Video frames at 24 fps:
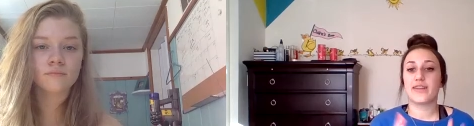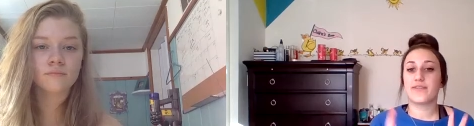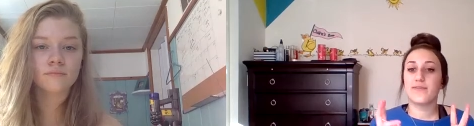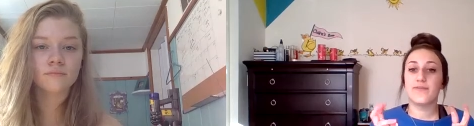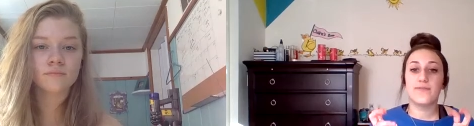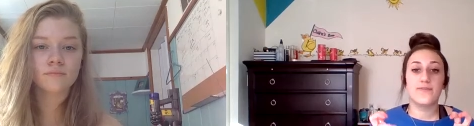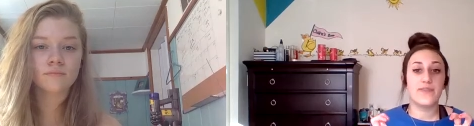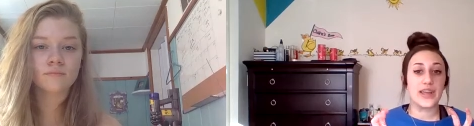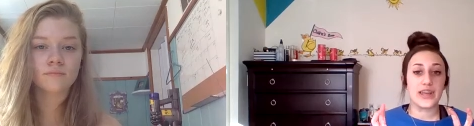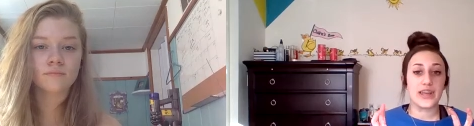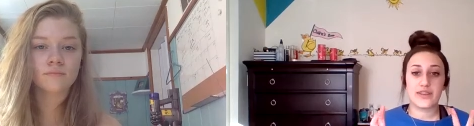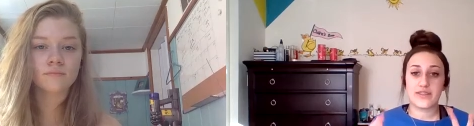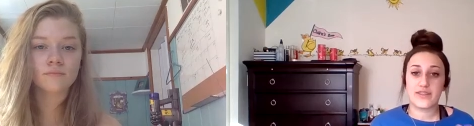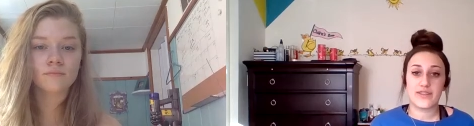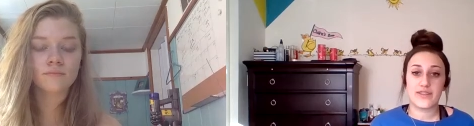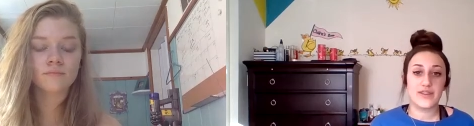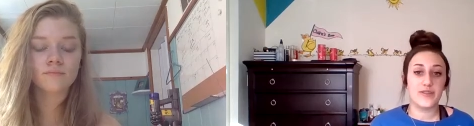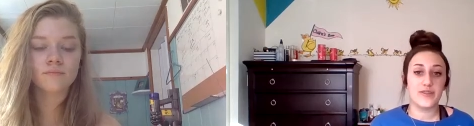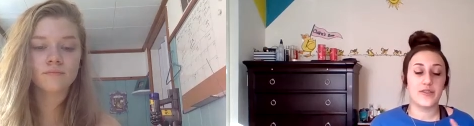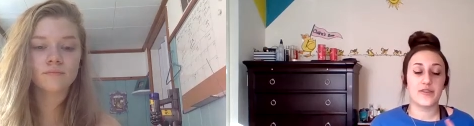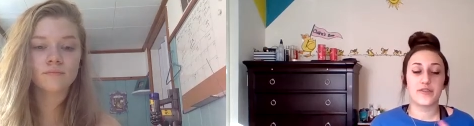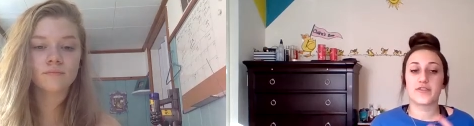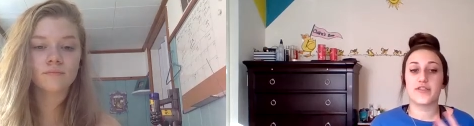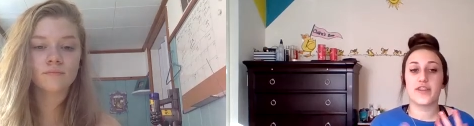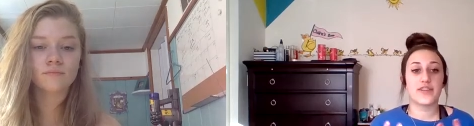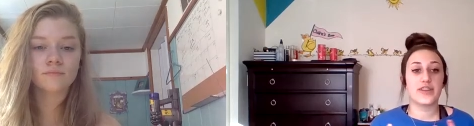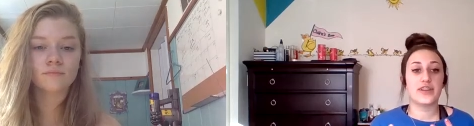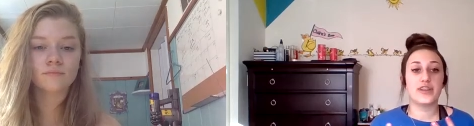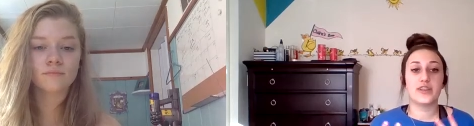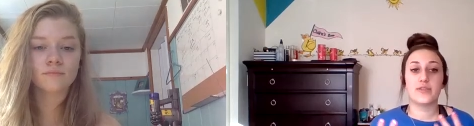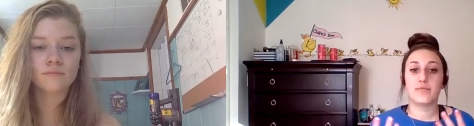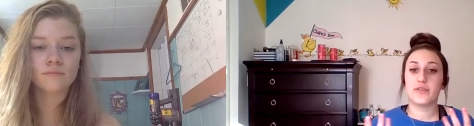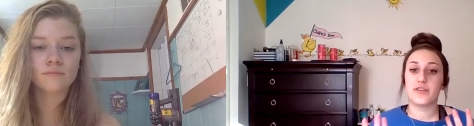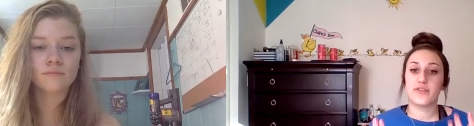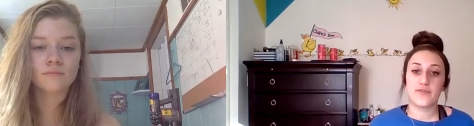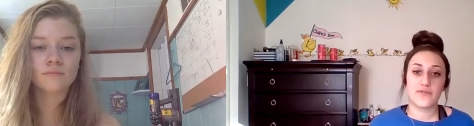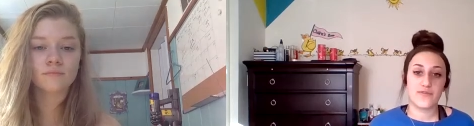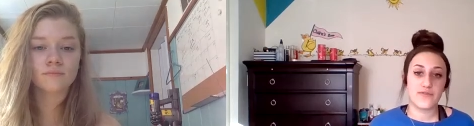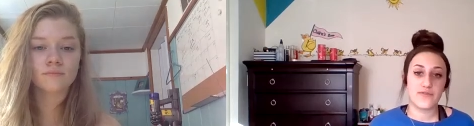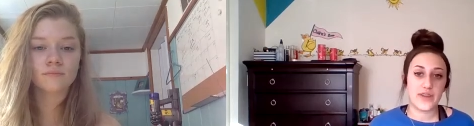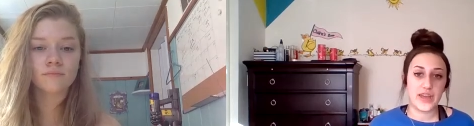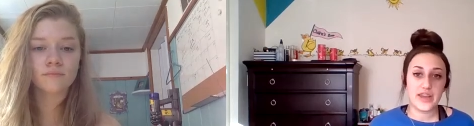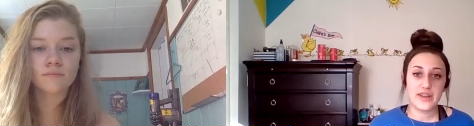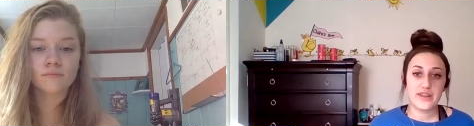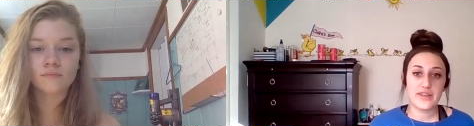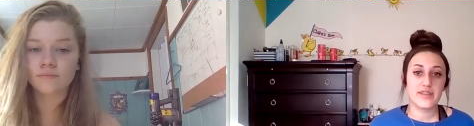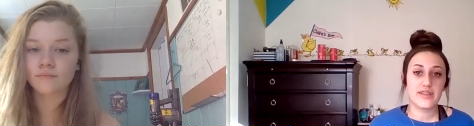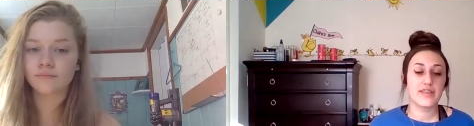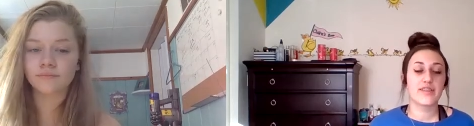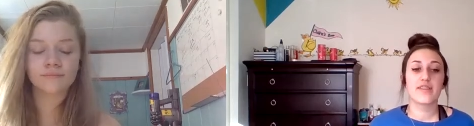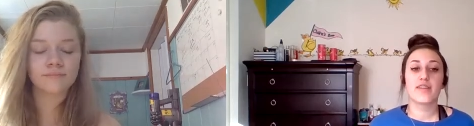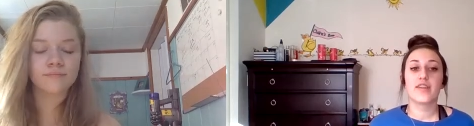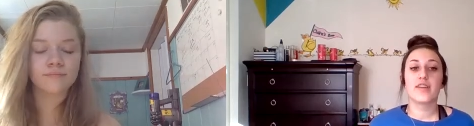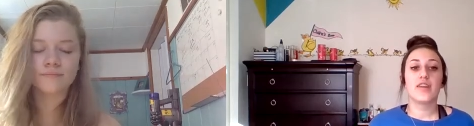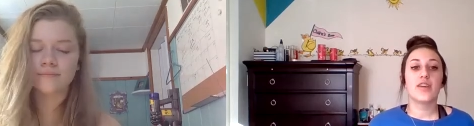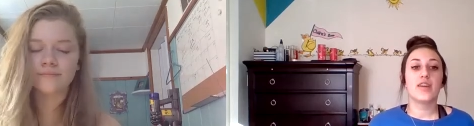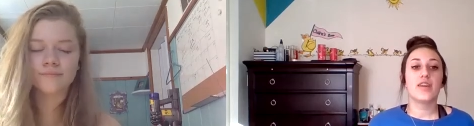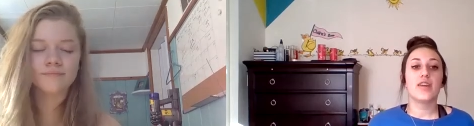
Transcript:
Speaker 1: like fix you there's nothing to be fixed